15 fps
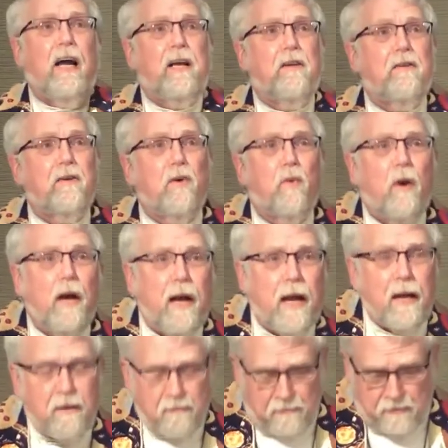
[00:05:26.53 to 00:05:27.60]
into the
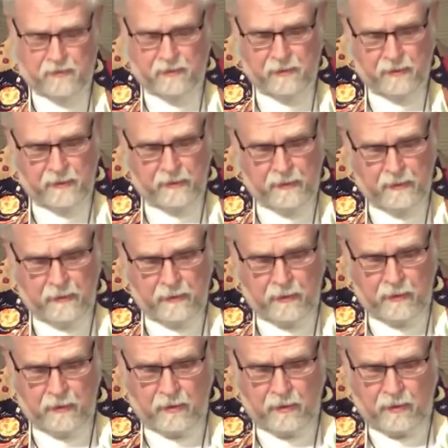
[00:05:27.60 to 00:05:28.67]
waves.
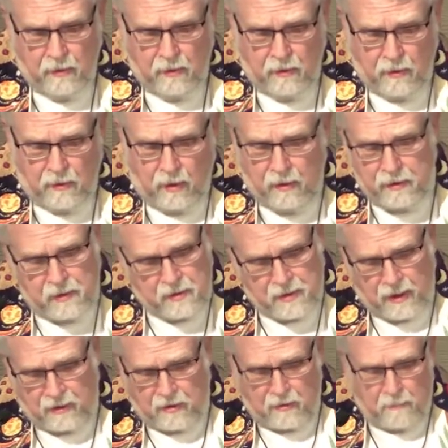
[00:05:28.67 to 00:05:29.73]
All he
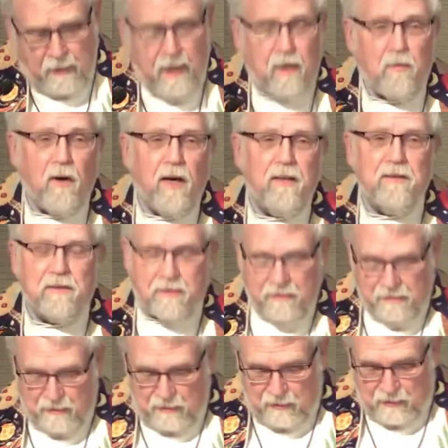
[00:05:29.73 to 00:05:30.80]
said to the man was,
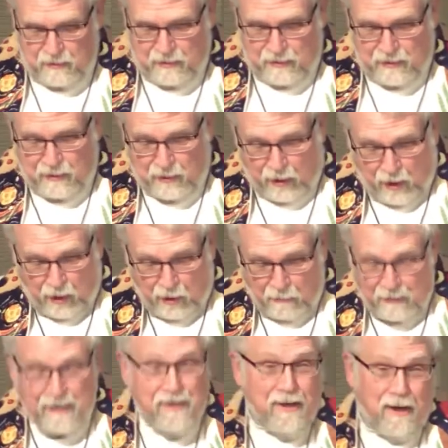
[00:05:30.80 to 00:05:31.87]
"Call
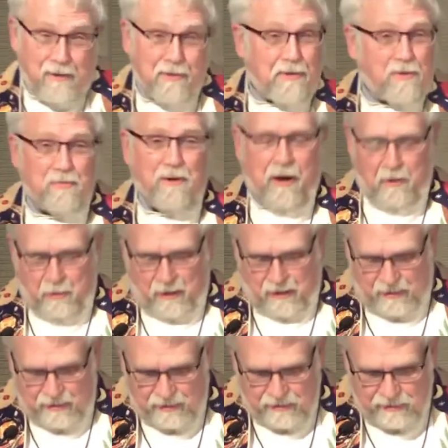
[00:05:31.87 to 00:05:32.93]
me another
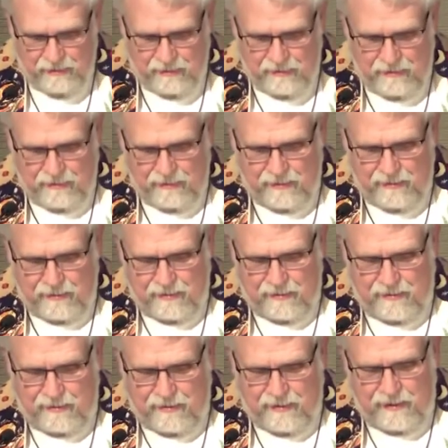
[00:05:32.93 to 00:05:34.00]
thrower."
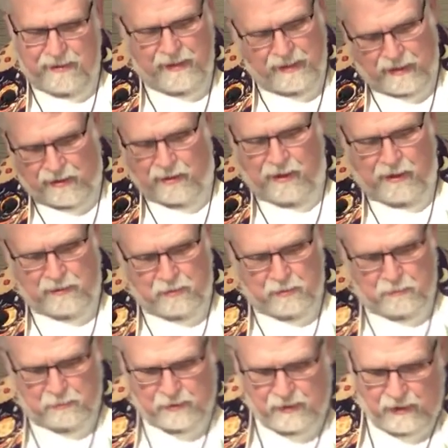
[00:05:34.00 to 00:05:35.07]
And then he thought to
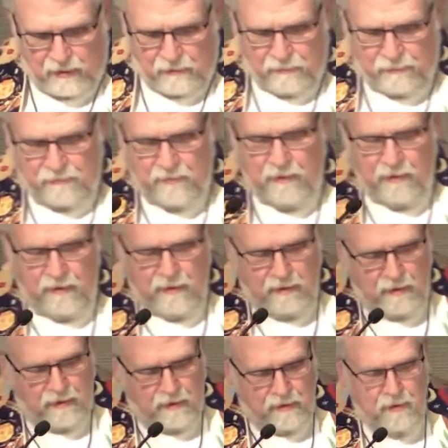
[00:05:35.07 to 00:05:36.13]
himself,
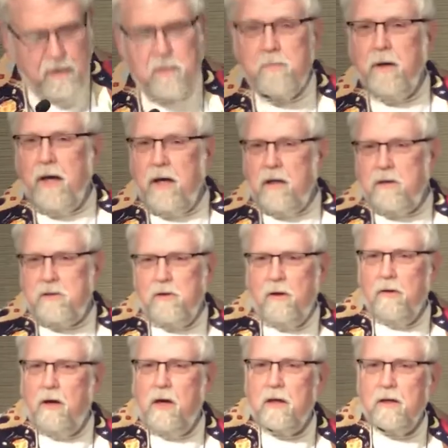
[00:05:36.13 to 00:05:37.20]
"This man is no
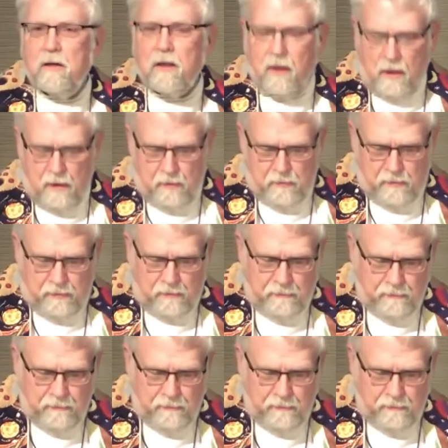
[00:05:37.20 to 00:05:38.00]
longer alone.